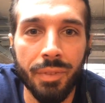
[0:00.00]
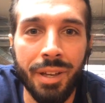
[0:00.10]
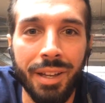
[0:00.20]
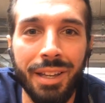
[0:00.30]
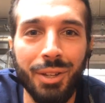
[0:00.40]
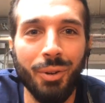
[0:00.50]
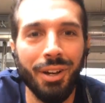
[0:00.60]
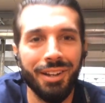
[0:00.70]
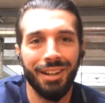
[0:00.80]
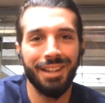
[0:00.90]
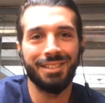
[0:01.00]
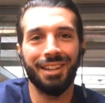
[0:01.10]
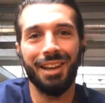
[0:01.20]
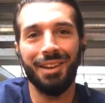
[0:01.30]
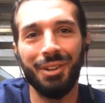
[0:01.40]
hey Johan, nice
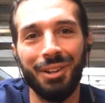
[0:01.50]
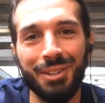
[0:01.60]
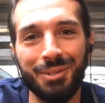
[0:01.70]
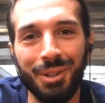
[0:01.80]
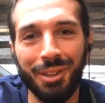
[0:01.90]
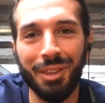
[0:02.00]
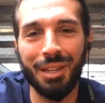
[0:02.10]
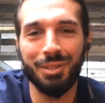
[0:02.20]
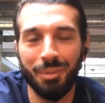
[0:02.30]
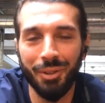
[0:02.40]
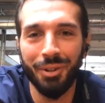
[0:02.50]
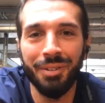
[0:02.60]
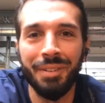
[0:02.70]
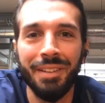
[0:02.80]
to have you here as well. Thanks, your brother.